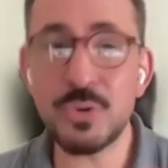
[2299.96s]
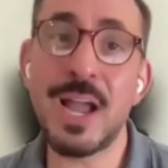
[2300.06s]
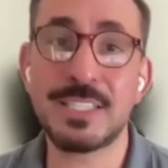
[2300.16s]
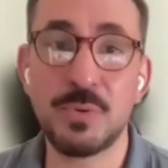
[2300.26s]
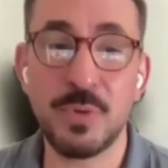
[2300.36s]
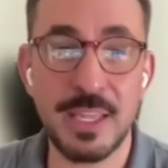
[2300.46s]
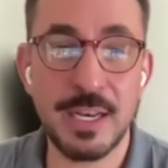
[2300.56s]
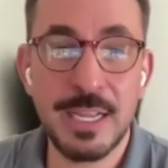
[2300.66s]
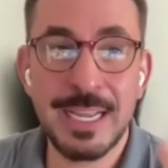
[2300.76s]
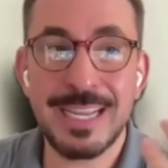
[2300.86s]
You're interacting
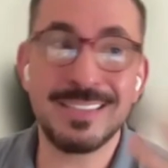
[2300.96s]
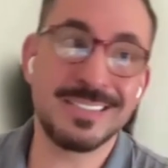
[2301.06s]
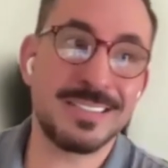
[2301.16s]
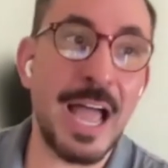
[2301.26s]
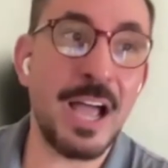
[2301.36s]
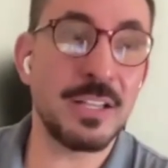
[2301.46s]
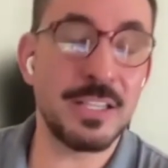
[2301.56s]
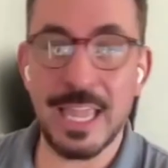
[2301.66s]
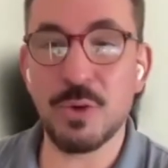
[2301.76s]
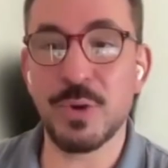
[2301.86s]
with it in the
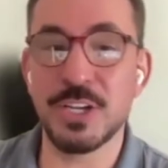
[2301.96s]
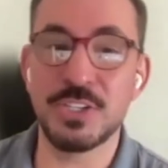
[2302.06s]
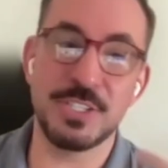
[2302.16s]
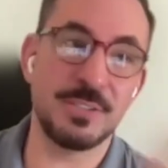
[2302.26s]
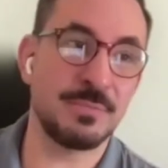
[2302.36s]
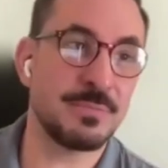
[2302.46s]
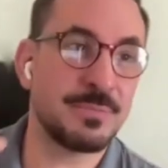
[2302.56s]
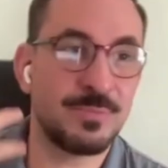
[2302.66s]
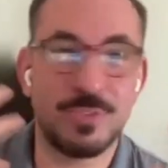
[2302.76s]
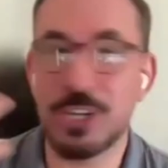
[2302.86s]
style and language
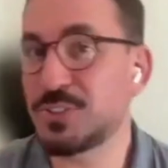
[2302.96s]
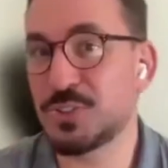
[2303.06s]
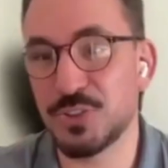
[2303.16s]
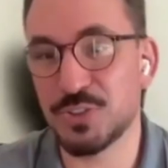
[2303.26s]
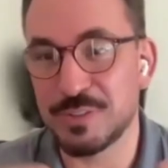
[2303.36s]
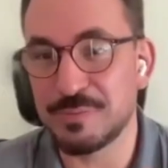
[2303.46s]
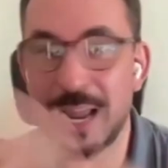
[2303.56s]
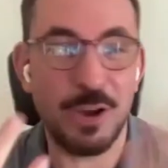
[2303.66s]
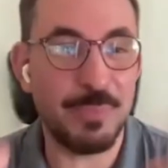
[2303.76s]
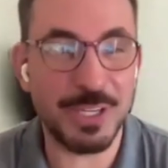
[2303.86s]
and
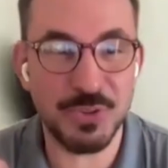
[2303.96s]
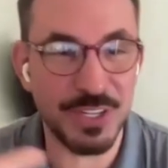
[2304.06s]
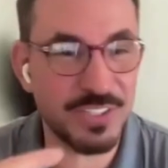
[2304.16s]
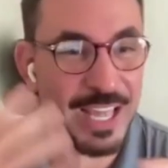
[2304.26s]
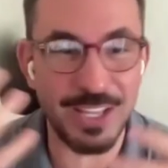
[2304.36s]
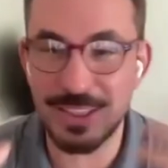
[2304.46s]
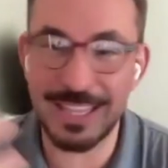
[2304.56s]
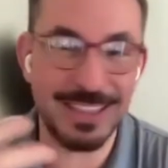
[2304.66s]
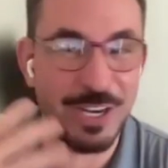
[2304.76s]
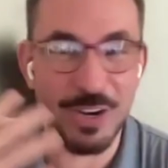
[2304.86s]
gestures and
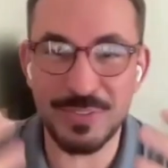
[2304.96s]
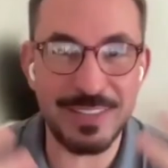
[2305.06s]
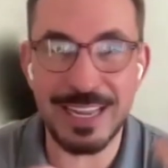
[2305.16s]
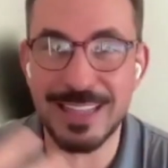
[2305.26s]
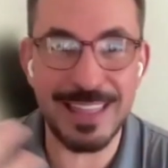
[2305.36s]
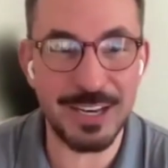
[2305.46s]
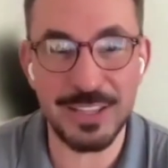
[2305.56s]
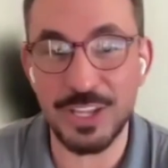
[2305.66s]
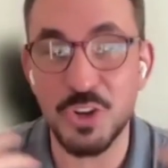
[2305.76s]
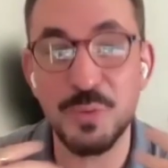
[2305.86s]
biometrics that,
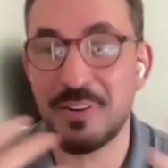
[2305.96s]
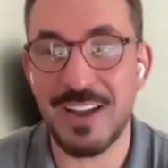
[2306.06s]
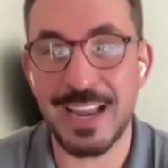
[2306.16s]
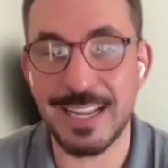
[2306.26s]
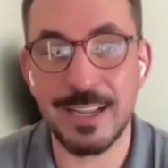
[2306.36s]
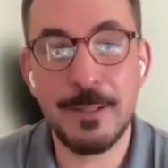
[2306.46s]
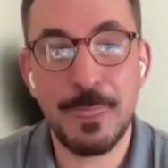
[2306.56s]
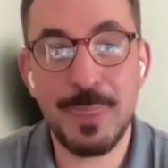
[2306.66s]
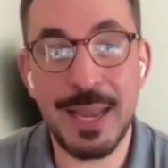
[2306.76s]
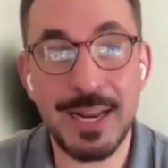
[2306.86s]
data that you're
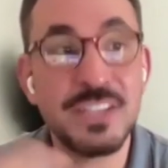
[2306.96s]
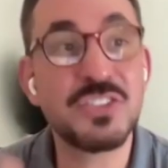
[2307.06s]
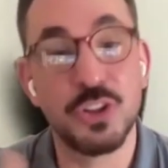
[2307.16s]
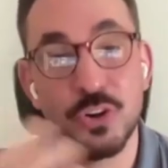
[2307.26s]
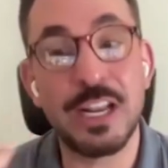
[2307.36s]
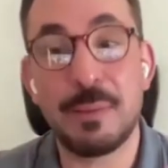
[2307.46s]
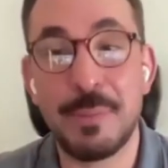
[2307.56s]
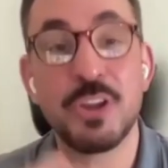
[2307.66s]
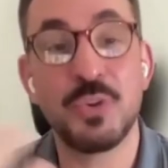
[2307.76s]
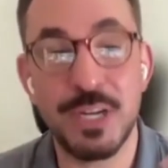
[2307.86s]
providing, that it's
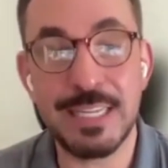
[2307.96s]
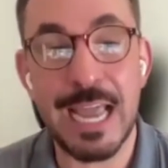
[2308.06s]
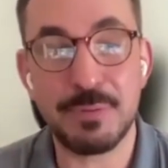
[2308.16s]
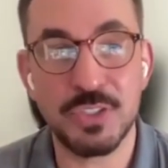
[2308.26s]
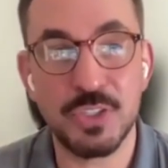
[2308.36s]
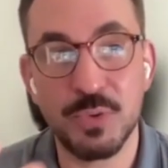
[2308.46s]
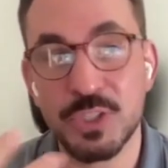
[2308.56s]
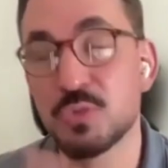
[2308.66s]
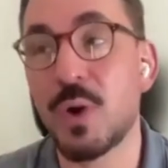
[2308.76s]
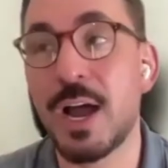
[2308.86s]
learning about you and
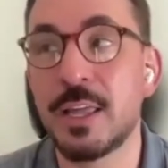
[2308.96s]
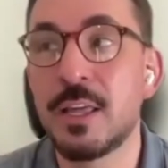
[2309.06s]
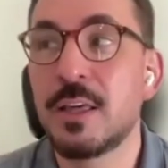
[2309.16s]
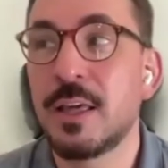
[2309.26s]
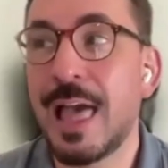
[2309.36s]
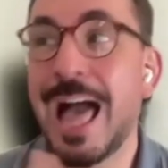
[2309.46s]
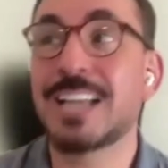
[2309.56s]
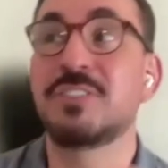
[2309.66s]
adapting to, which is why